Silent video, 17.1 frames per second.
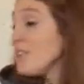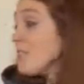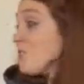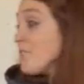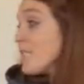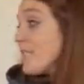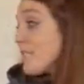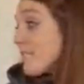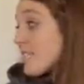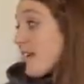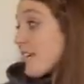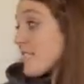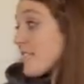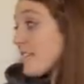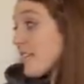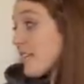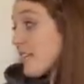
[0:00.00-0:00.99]
We
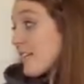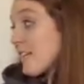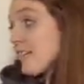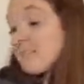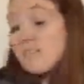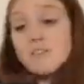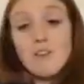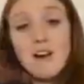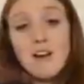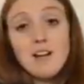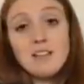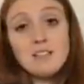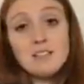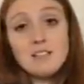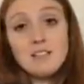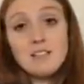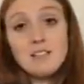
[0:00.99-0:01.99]
discussed igneous
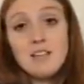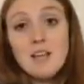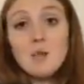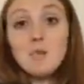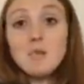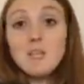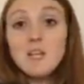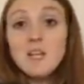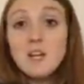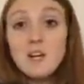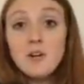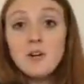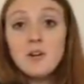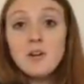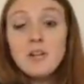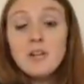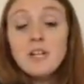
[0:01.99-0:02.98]
rocks, and we
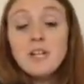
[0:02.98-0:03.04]
know